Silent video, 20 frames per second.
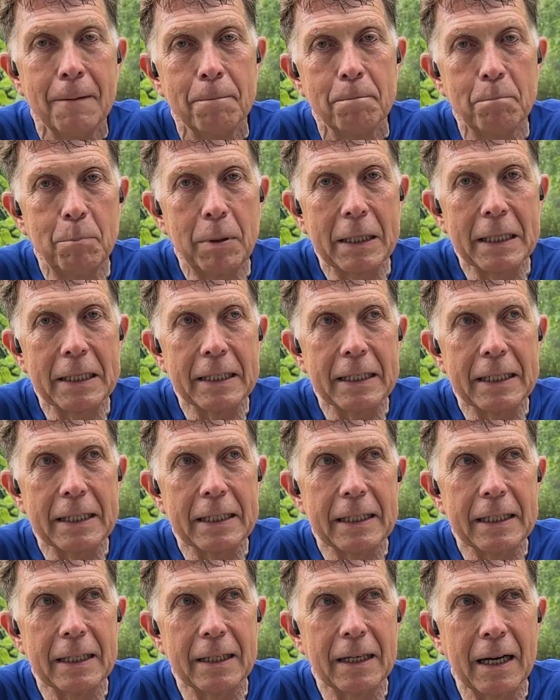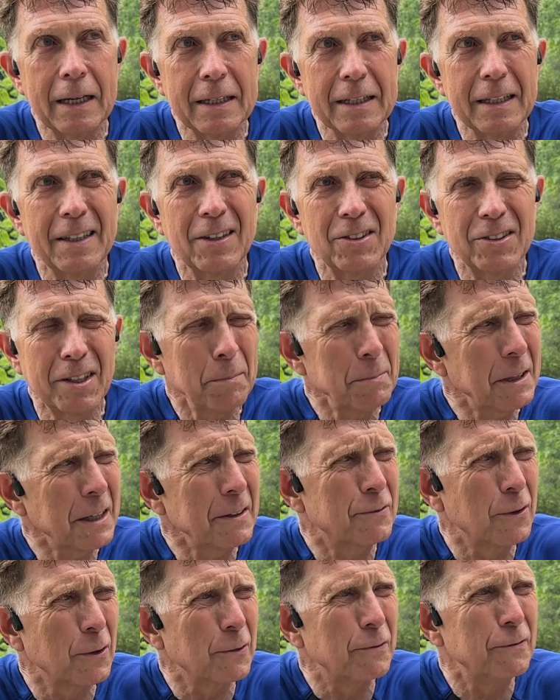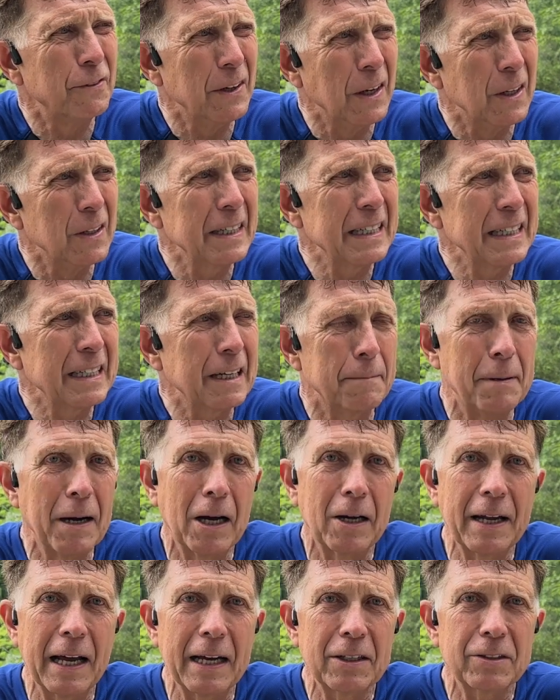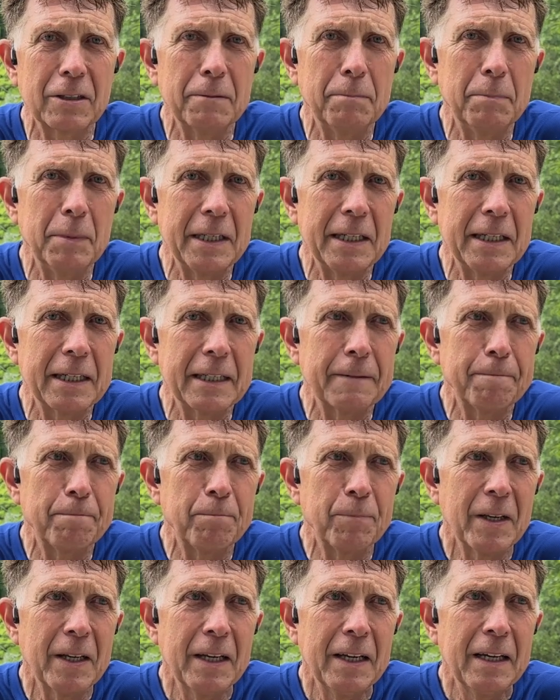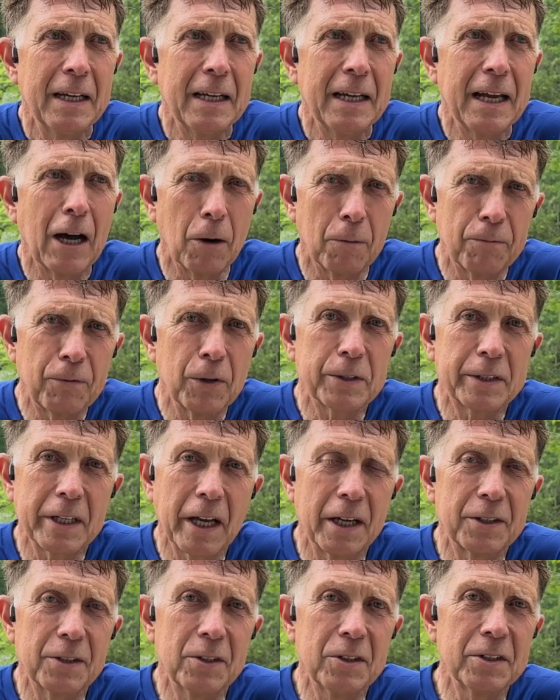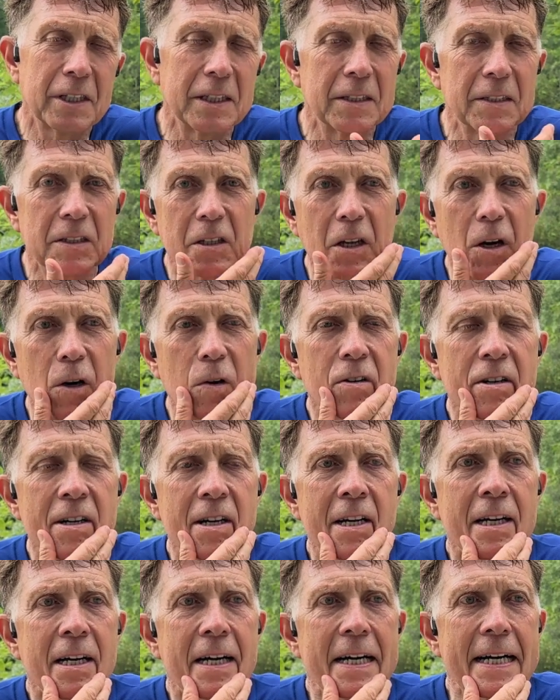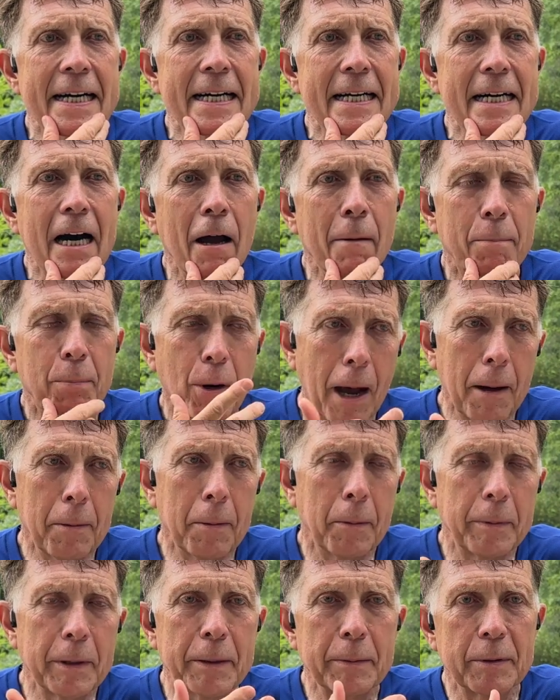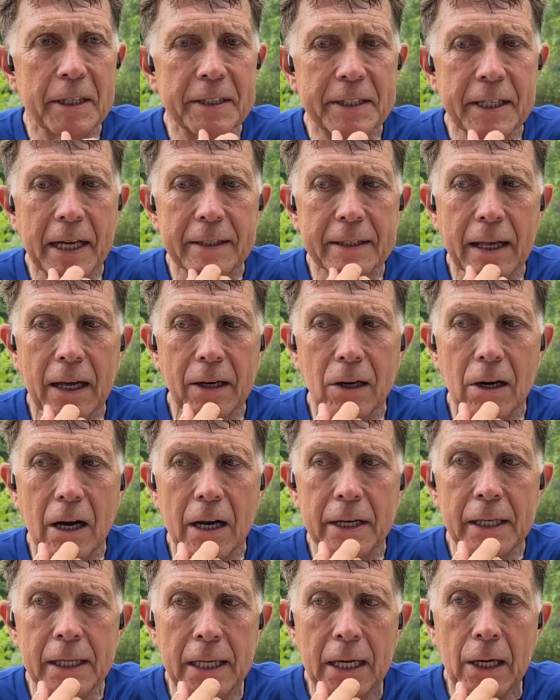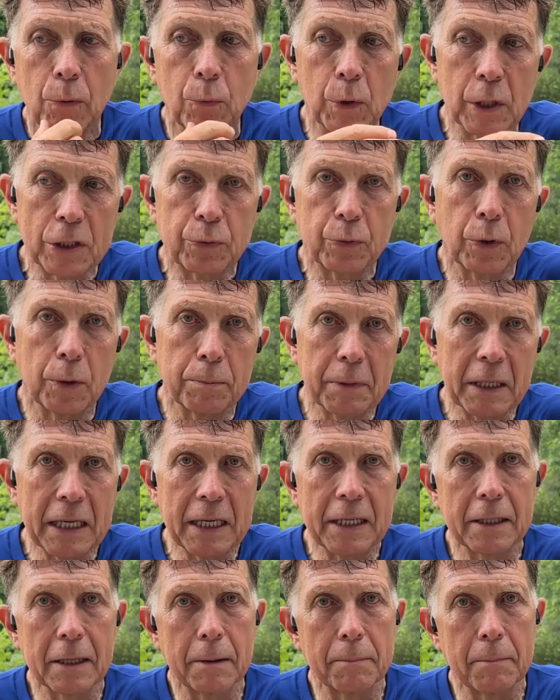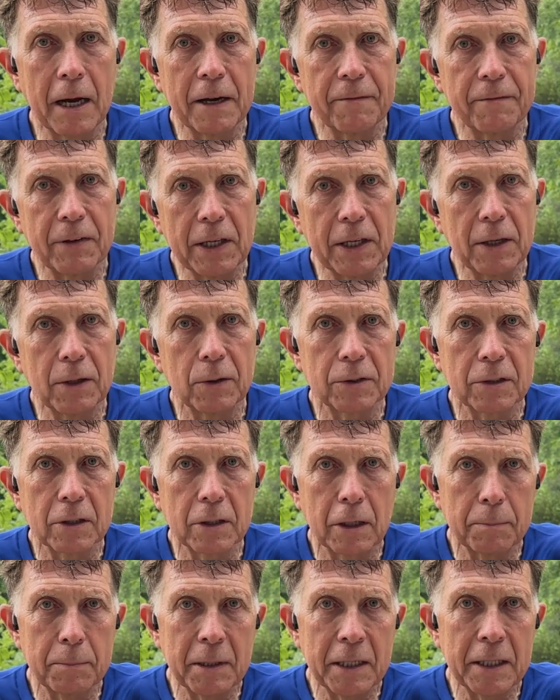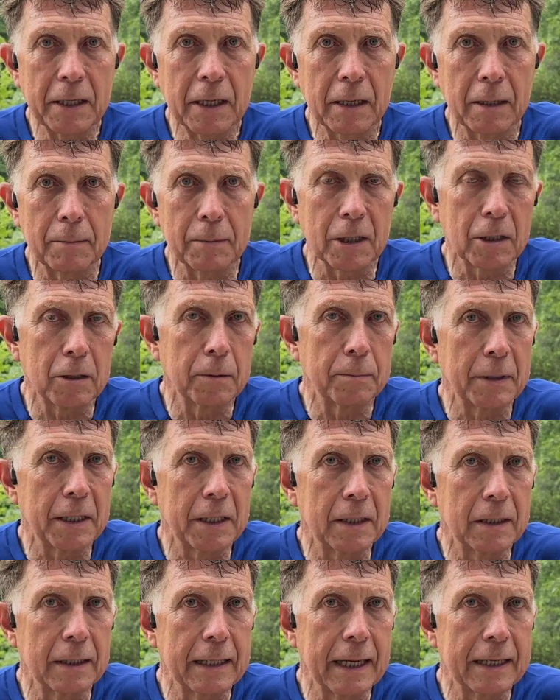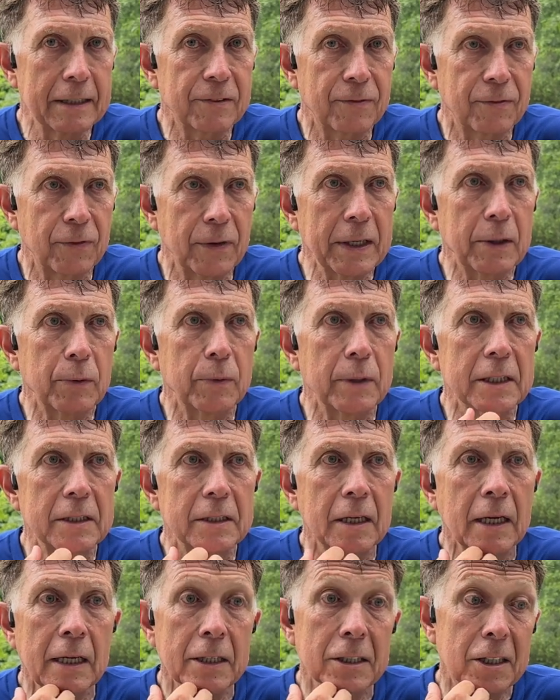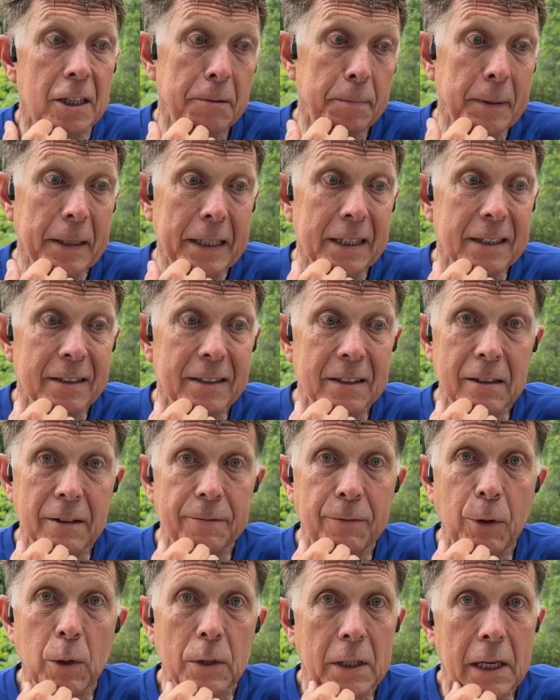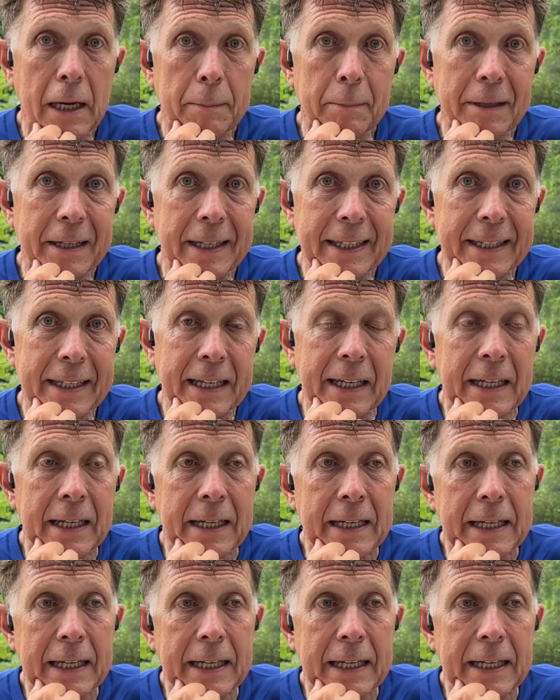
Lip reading: But there's something fulfilling about actually being helpful to others, and so I probably am going to take that on, which will mean that my videos are going to become a little bit less frequent, just because it's a full-time gig.